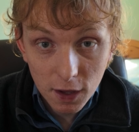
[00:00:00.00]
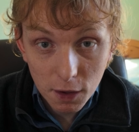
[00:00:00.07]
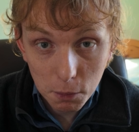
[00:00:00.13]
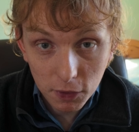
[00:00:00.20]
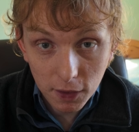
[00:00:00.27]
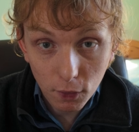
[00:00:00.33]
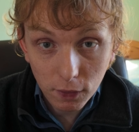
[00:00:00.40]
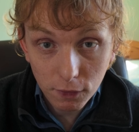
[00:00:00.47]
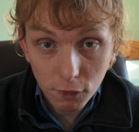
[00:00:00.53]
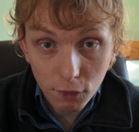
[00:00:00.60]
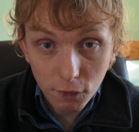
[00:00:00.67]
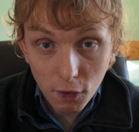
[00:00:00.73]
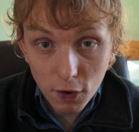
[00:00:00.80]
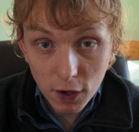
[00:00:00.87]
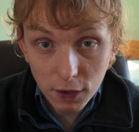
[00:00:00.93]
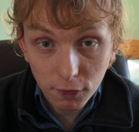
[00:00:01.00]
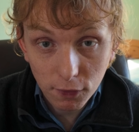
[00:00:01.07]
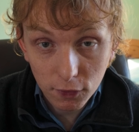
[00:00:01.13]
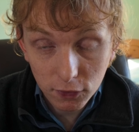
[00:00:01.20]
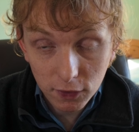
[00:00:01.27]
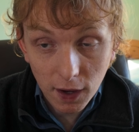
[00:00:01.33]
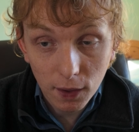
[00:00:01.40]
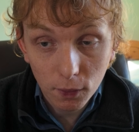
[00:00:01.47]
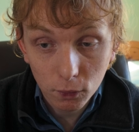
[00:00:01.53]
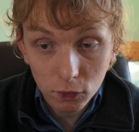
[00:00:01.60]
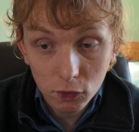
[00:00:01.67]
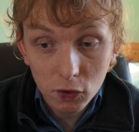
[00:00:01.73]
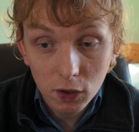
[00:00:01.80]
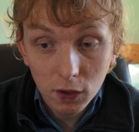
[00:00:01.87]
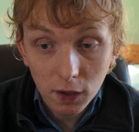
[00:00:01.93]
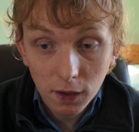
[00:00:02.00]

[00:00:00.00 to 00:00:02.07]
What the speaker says: but they'll give you very different sounds.